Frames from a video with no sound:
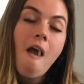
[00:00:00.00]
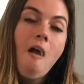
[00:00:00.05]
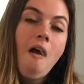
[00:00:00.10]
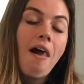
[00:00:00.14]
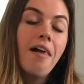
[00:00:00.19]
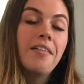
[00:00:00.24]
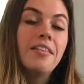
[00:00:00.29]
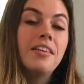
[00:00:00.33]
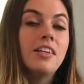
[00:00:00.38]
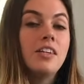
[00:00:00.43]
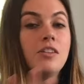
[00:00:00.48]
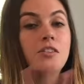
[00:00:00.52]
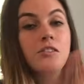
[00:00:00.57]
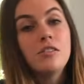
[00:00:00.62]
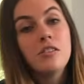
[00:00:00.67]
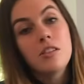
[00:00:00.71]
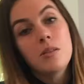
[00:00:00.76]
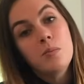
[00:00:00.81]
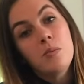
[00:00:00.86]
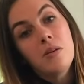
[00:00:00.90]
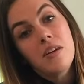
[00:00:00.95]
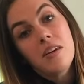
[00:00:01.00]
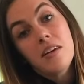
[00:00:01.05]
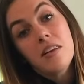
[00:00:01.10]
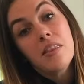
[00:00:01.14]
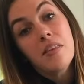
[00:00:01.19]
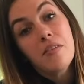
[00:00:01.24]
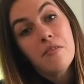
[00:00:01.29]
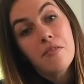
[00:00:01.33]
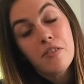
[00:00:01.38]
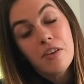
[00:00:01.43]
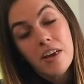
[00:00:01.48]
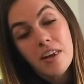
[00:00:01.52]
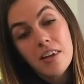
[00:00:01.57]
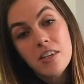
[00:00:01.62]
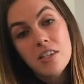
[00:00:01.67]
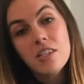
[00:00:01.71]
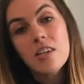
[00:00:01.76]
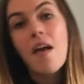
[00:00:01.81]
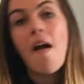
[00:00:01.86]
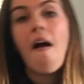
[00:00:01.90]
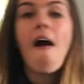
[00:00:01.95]
and then you just put it in the
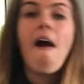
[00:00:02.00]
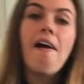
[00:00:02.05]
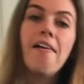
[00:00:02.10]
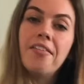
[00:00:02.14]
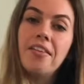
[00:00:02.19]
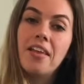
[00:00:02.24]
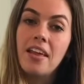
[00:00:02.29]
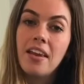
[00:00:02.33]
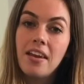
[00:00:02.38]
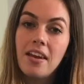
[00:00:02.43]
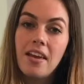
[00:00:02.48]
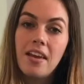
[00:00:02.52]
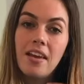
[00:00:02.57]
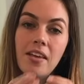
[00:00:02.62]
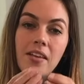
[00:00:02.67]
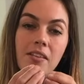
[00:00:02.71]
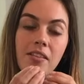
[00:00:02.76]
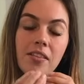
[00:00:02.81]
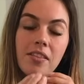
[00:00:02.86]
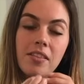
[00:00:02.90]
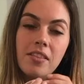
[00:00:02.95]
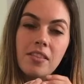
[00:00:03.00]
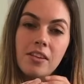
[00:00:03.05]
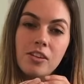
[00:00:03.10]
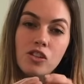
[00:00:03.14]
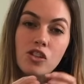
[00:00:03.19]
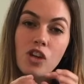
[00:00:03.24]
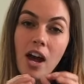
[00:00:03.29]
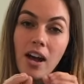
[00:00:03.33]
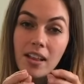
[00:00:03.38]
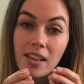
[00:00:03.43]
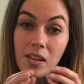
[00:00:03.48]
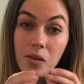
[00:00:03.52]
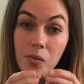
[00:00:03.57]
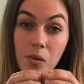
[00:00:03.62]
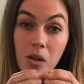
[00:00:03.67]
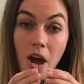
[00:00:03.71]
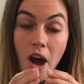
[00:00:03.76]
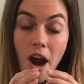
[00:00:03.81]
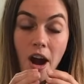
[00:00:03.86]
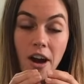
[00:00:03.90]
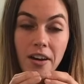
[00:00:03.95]
fridge, and then the chocolate will
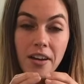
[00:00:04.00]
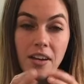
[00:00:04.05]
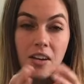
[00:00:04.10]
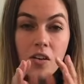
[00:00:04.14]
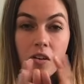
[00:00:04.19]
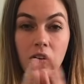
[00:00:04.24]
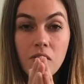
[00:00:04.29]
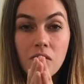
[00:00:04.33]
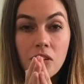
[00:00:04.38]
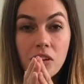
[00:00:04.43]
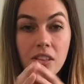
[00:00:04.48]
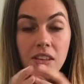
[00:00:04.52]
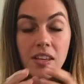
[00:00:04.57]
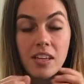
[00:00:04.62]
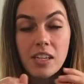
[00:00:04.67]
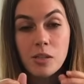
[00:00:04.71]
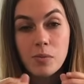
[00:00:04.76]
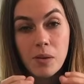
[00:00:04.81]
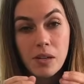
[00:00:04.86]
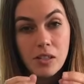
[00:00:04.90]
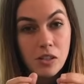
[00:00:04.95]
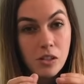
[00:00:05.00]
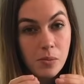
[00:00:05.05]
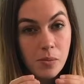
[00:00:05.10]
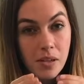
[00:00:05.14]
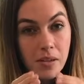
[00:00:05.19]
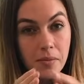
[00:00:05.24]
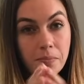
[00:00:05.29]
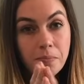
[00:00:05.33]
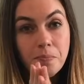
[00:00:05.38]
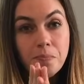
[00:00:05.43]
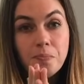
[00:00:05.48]
harden over the espresso bean.